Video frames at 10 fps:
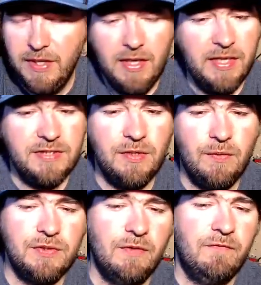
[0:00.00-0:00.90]
He's
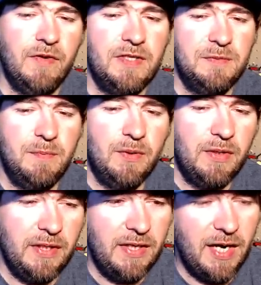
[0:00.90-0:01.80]
always on Facebook,
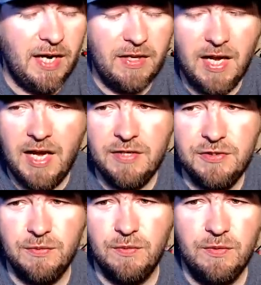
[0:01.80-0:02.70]
and I
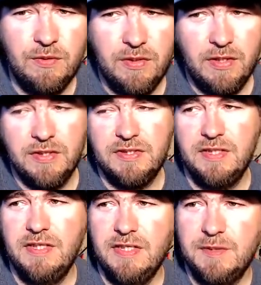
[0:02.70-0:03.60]
enjoy
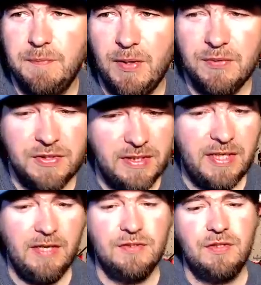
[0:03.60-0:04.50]
seeing his posts, and he
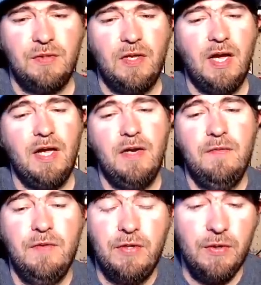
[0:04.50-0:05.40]
carries a lot of
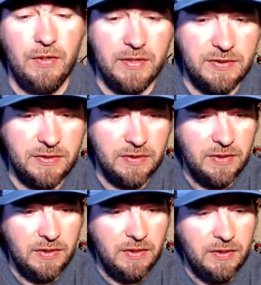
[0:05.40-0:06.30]
the goods.
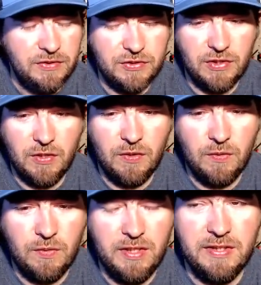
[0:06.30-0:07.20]

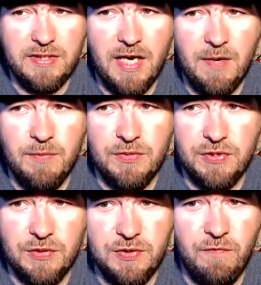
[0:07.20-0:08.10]
So anytime you're
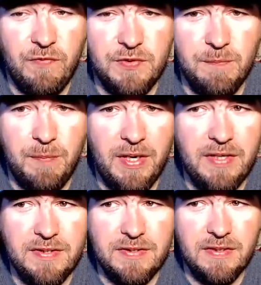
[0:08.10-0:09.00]
searching for some
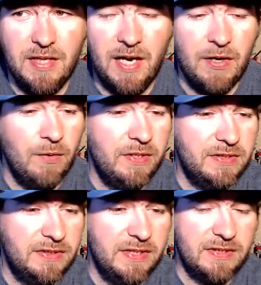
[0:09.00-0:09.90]
baits, I know he
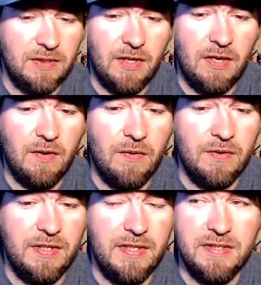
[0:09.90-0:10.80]
gets a lot of hard
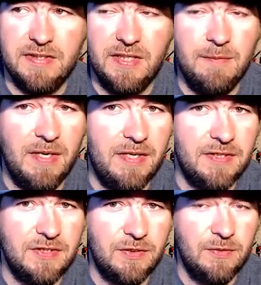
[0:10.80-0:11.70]
to get Z-Man
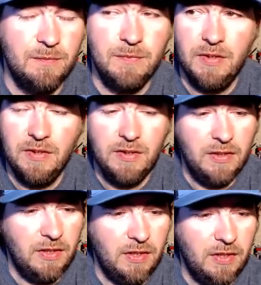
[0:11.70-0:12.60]
and Zoom.
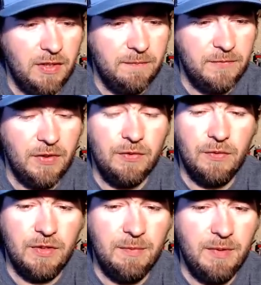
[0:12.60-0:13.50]
Y'all go
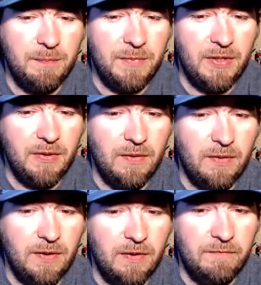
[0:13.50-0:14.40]
look him up there
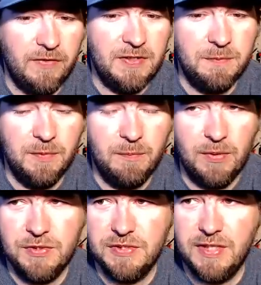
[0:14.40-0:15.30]
on Facebook,
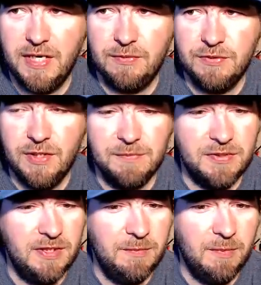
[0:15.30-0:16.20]
Birch's Tackle Shop.
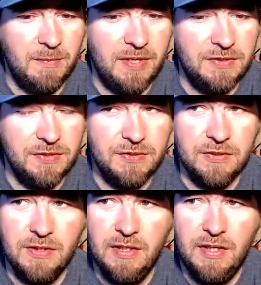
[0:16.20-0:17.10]
Send him a message
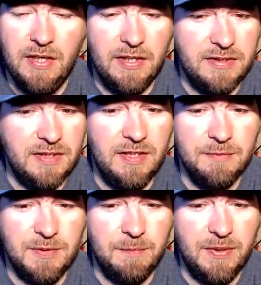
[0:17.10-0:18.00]
and send him
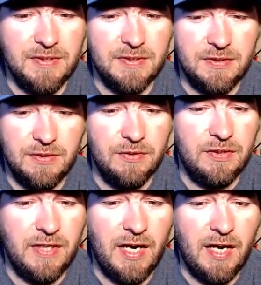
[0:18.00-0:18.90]
some business.
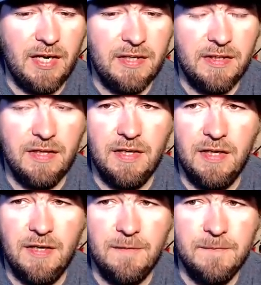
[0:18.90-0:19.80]
Good guy.
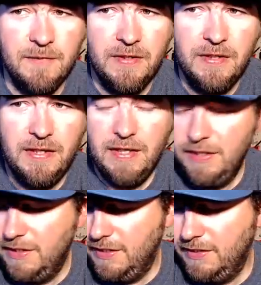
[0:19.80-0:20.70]

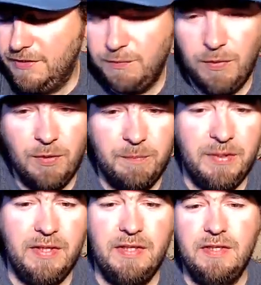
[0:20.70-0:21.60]
In this world of
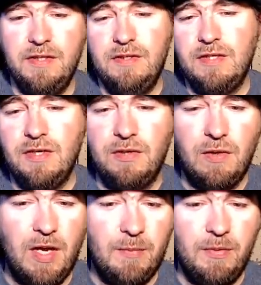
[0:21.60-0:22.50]
big
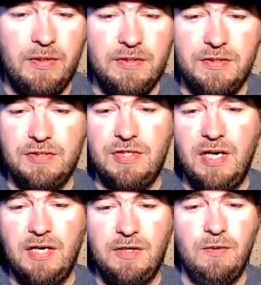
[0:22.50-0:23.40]
conglomerate,
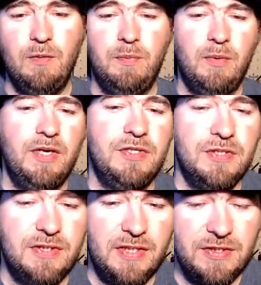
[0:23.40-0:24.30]
giant
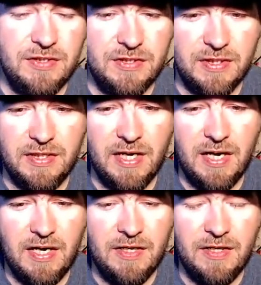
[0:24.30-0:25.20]
corporations, he's just
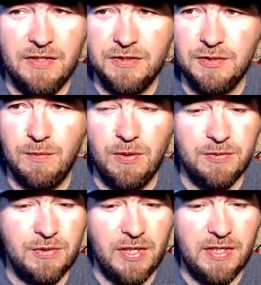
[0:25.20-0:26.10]
a squirrel
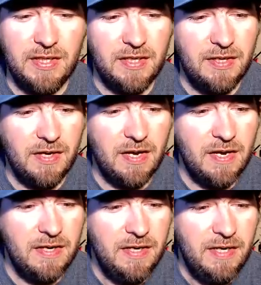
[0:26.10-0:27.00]
trying to get a
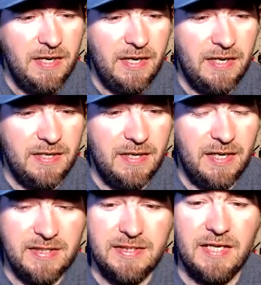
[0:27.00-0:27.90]
nut. And
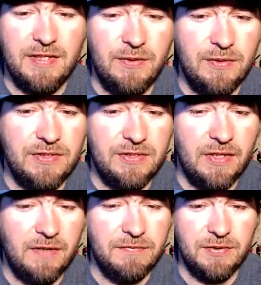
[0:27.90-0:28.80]
he's got the good
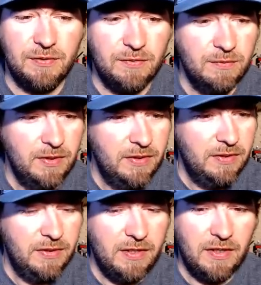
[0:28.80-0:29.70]
stuff. So
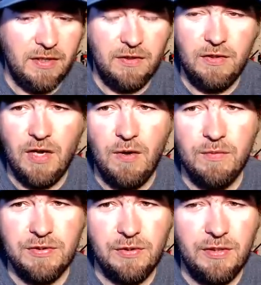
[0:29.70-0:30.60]

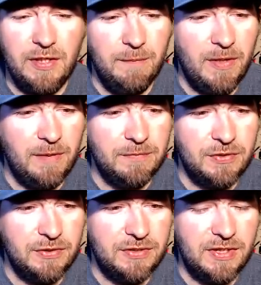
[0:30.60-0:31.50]
always look him up and
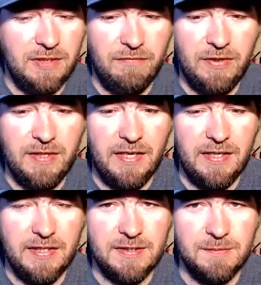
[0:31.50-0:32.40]
see if he can't
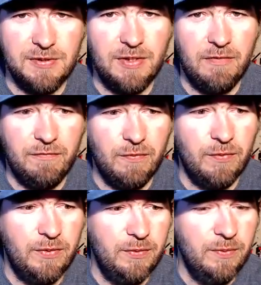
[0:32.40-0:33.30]
get some stuff for you.